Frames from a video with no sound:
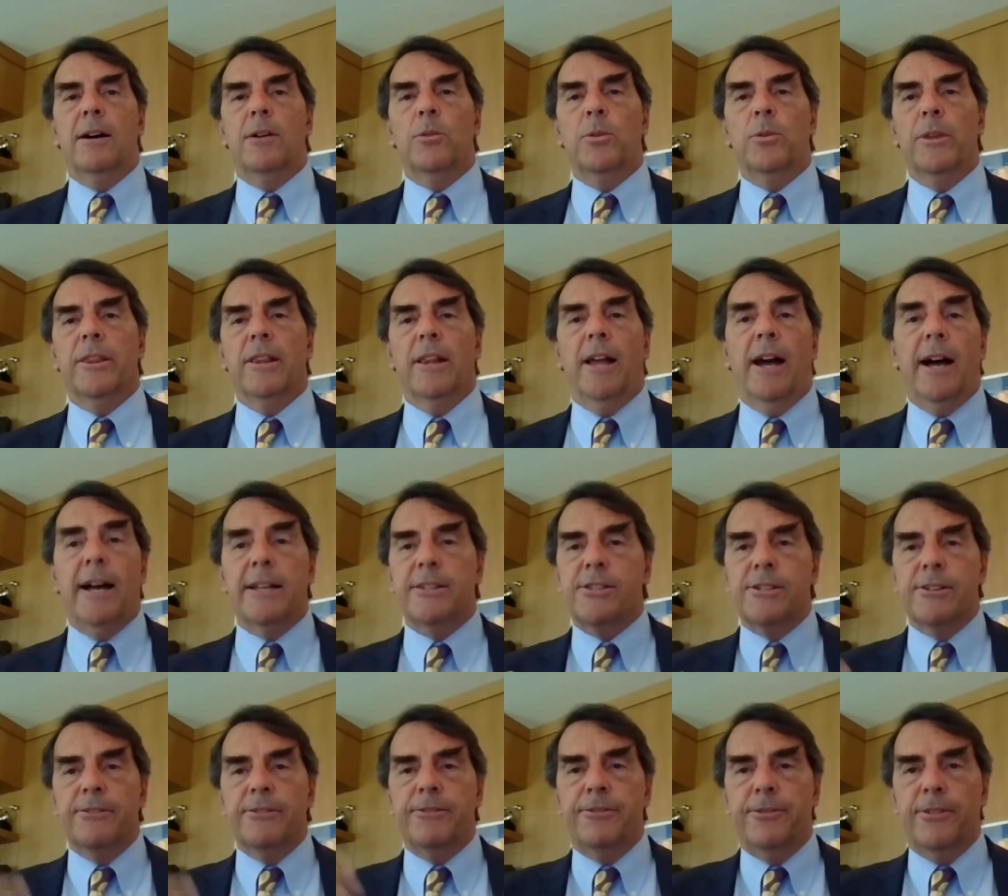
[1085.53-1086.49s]
with lots
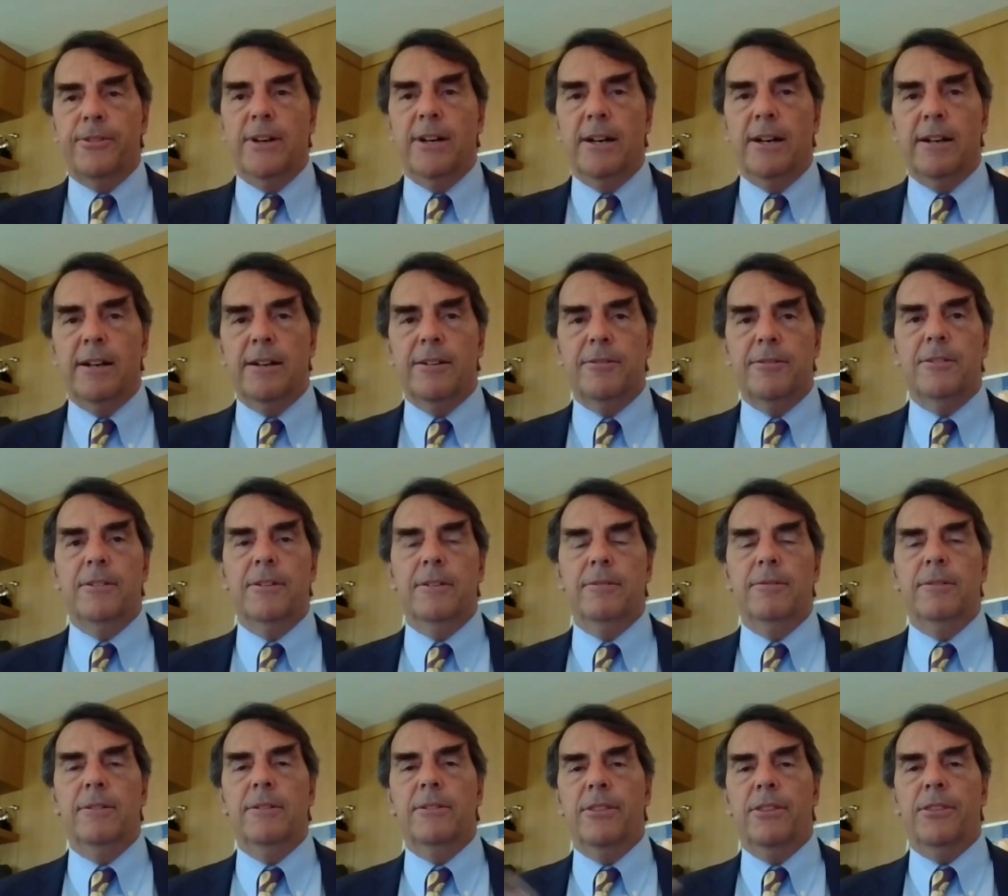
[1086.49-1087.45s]
of
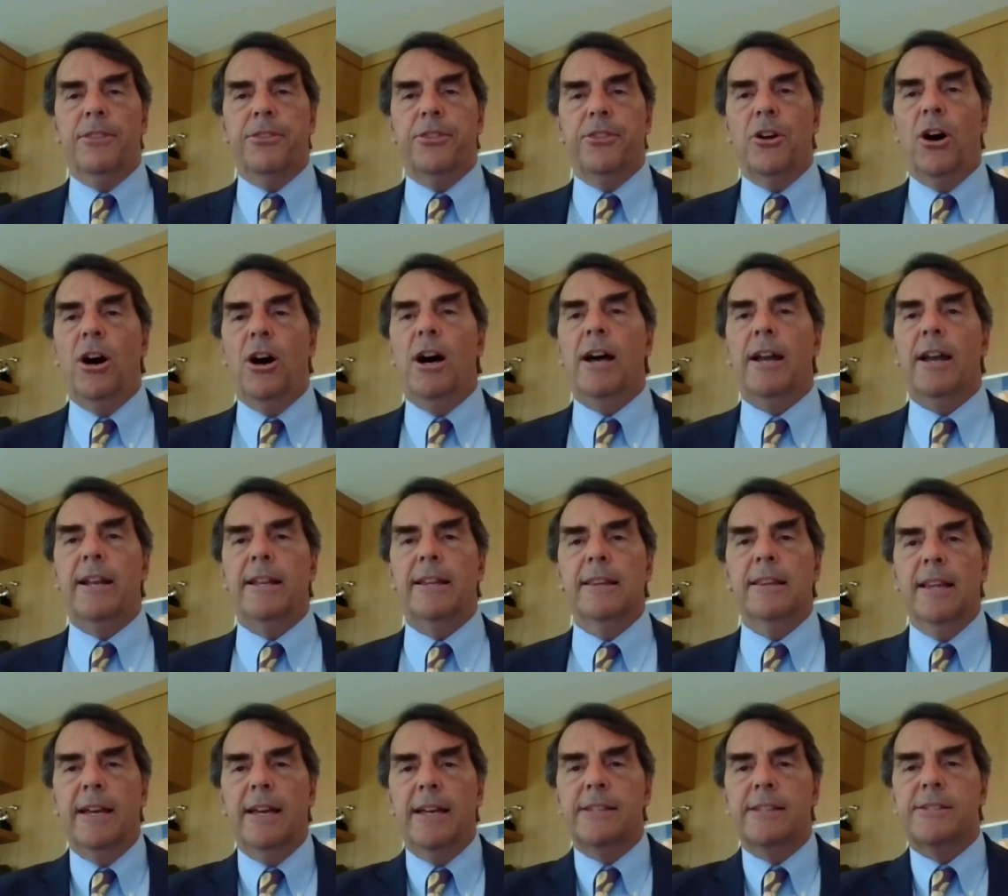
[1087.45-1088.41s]
thought and
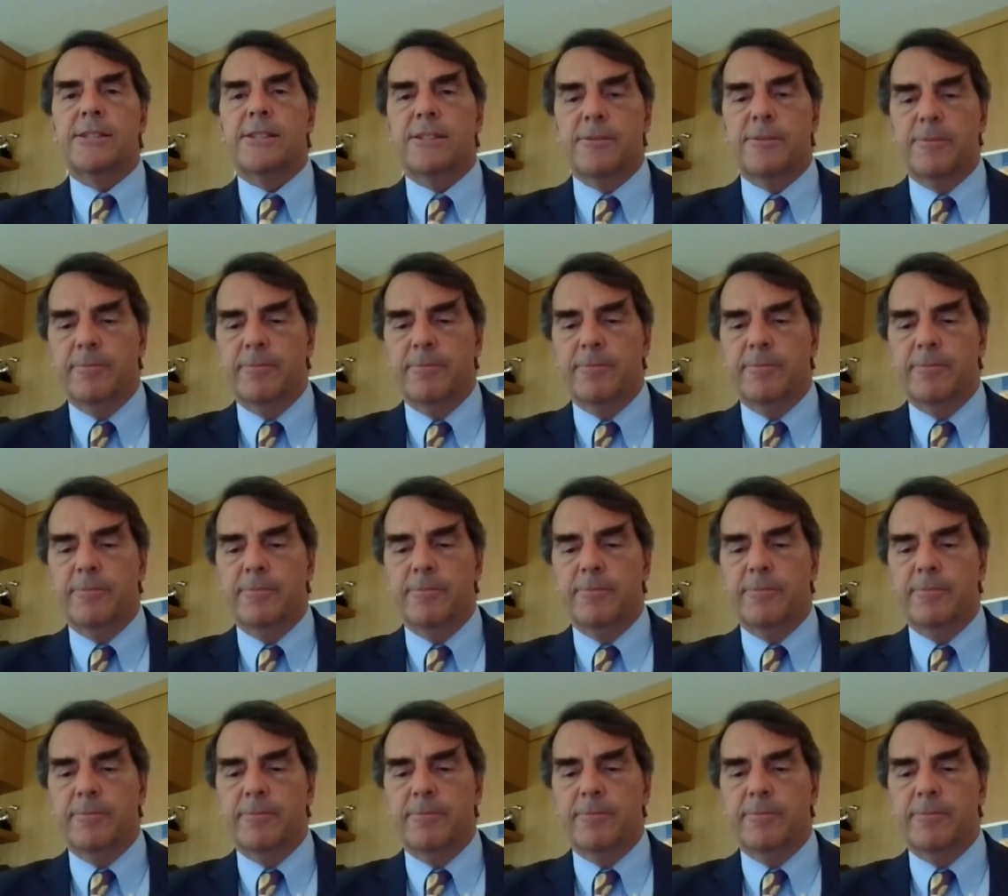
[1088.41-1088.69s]
less